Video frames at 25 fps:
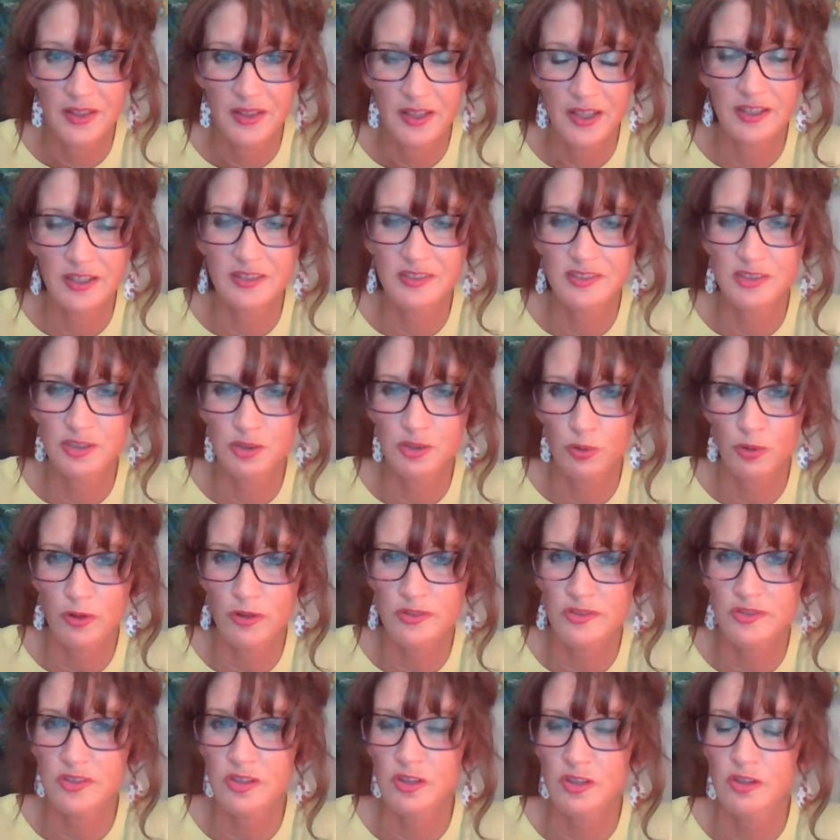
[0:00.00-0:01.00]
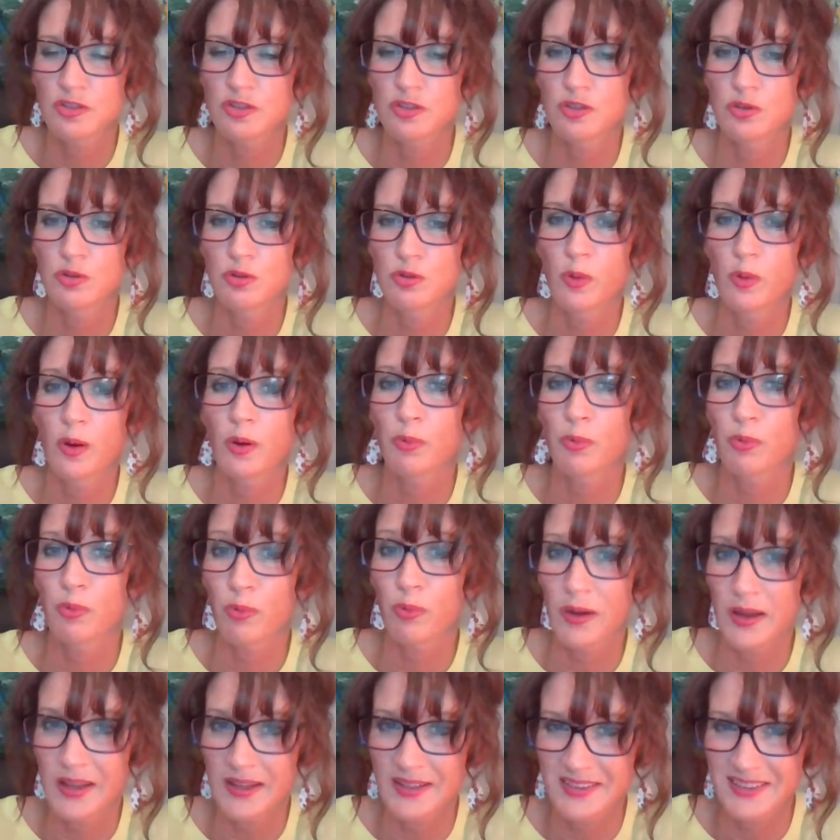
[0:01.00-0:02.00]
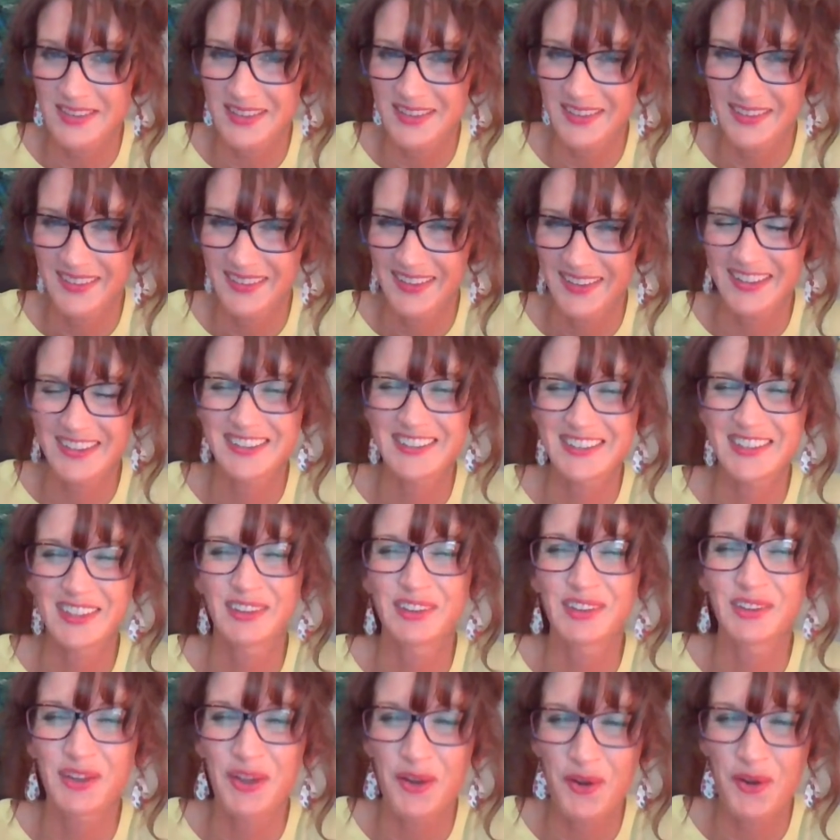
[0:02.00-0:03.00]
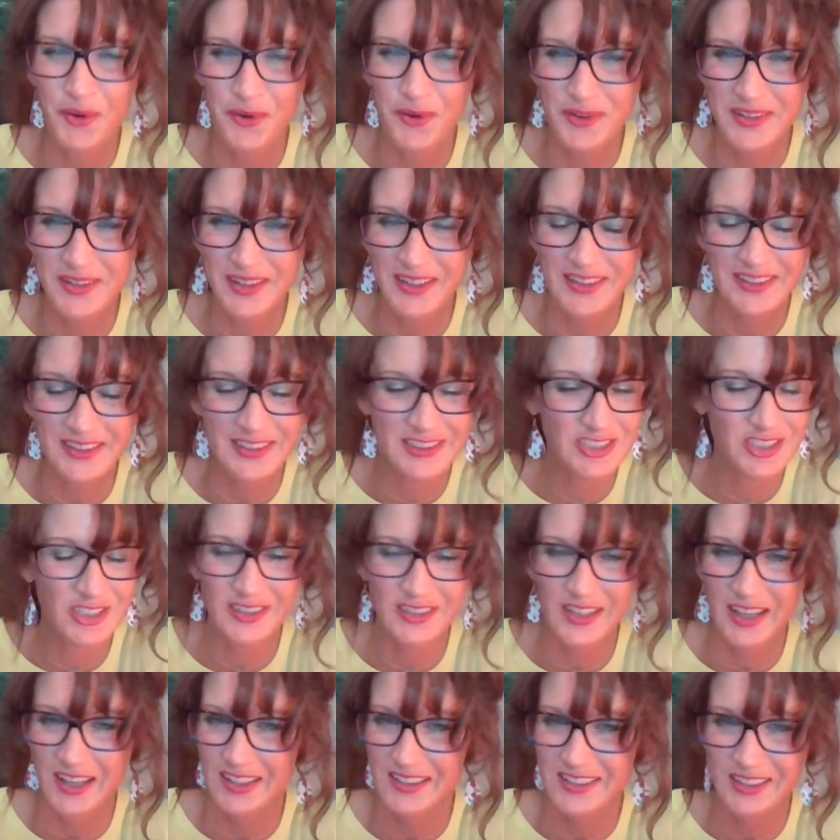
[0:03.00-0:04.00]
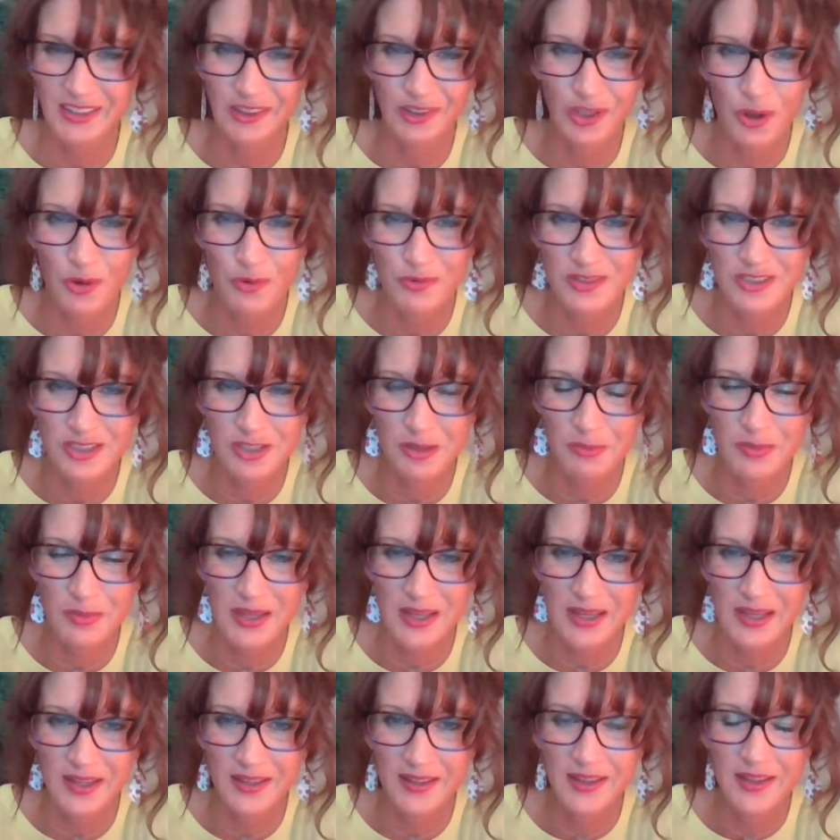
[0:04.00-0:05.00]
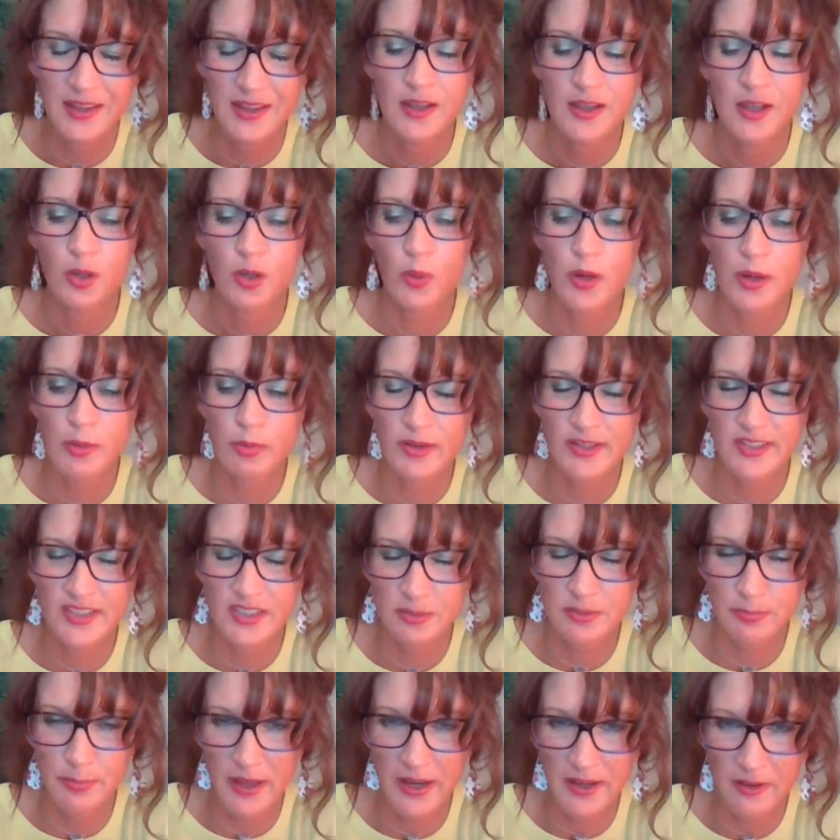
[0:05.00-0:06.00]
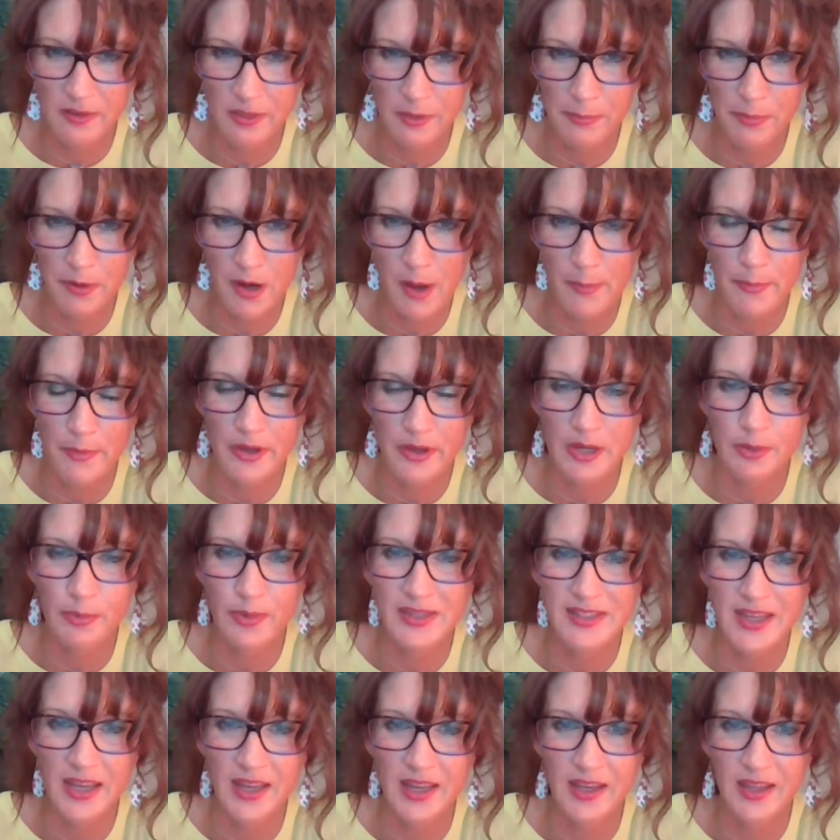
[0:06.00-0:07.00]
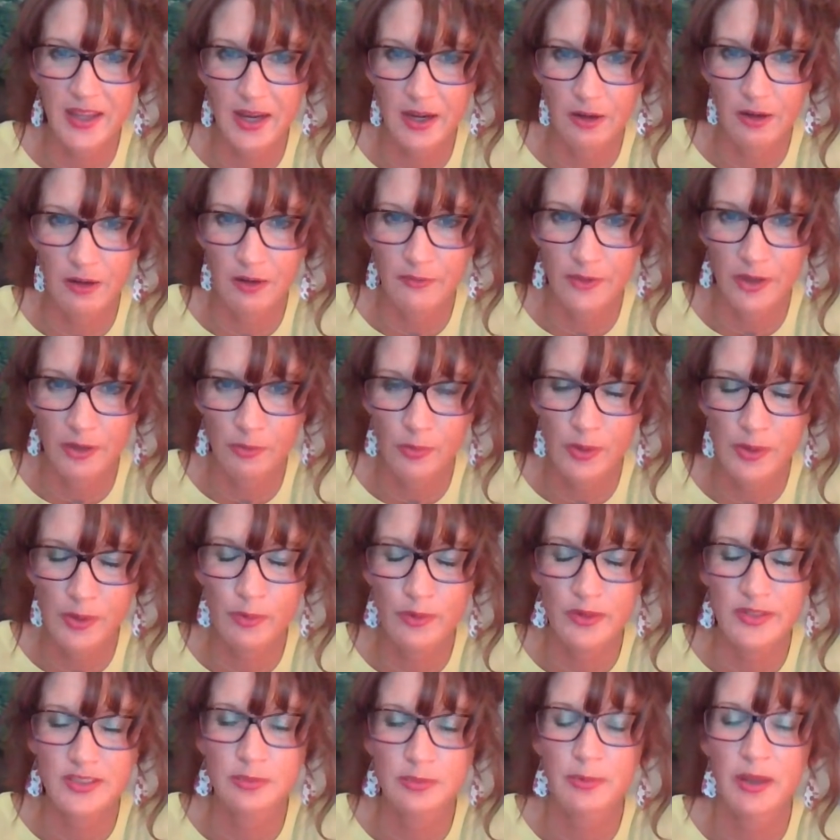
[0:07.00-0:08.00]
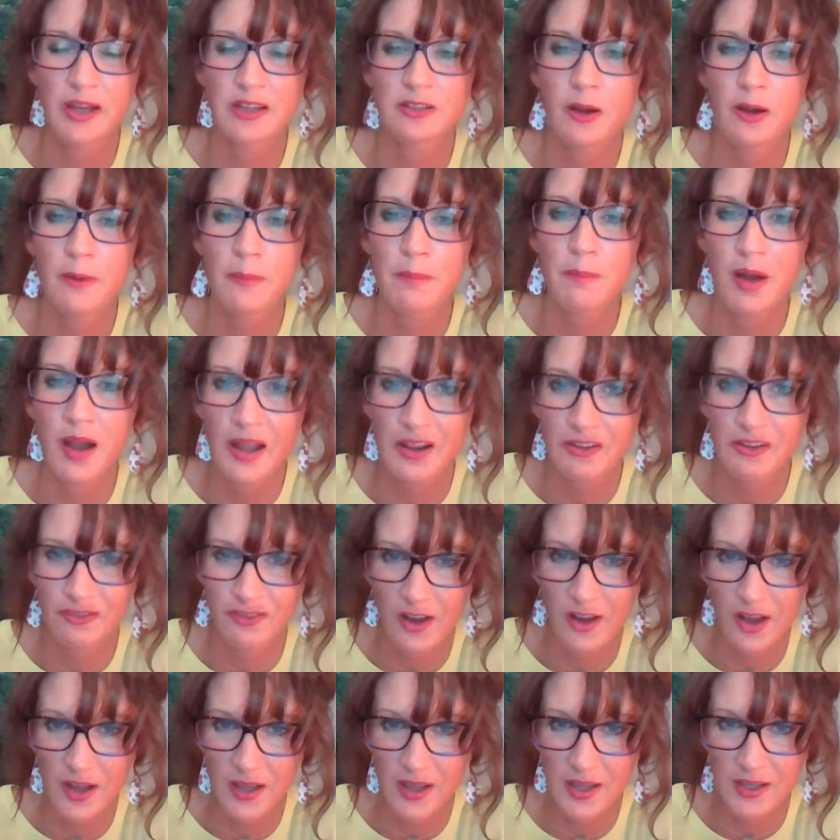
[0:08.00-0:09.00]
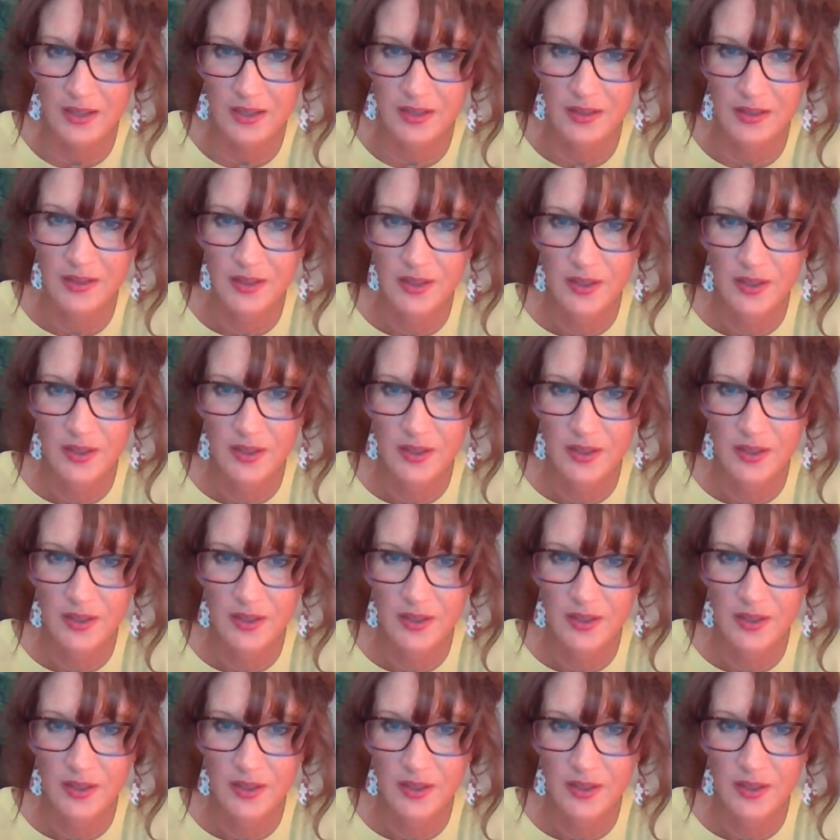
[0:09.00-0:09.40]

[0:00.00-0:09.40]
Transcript: It is yours to rent. It's loaned. It's just like it's loaned to me. We respect the property. We take care of it. We respect our MiFi.